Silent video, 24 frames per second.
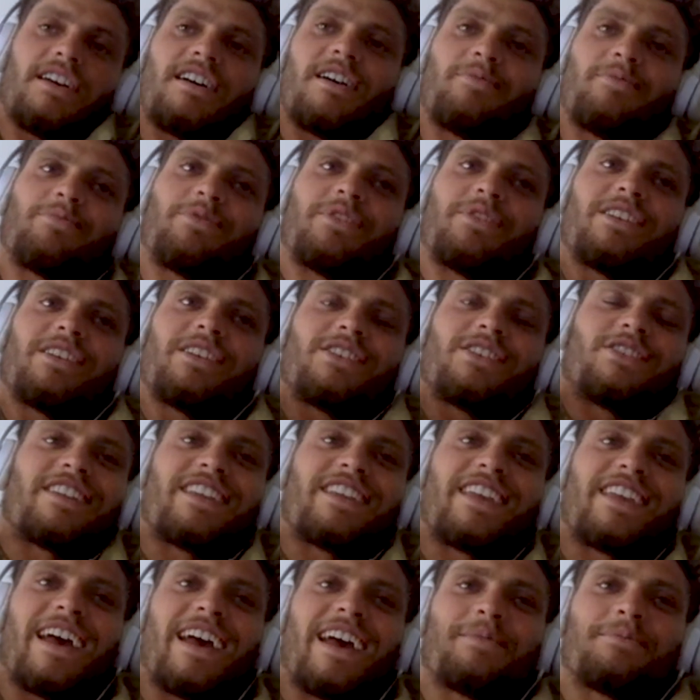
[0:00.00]
Yeah, I'm pretty
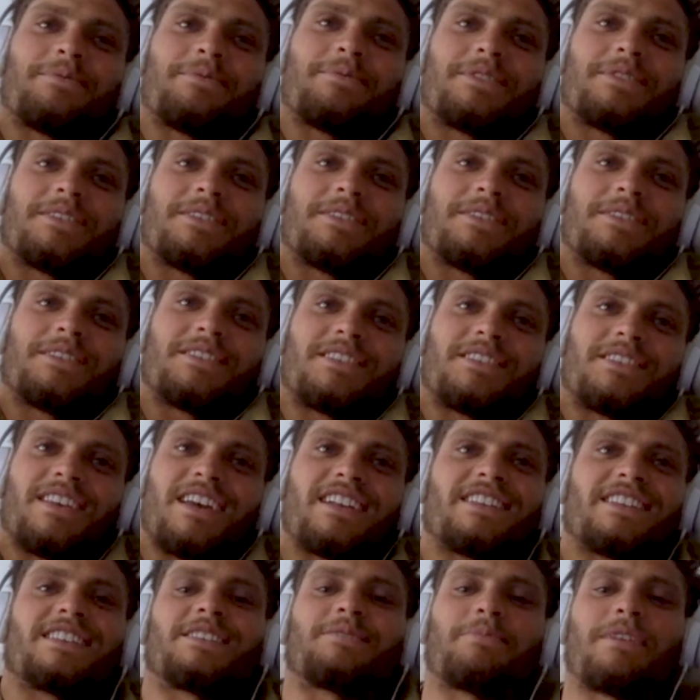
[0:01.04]
sure Gabe said he
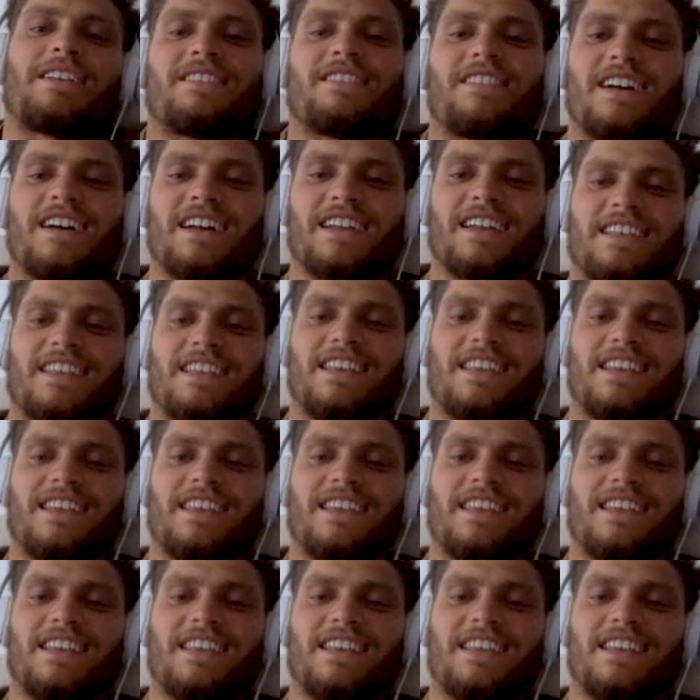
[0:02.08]
spent like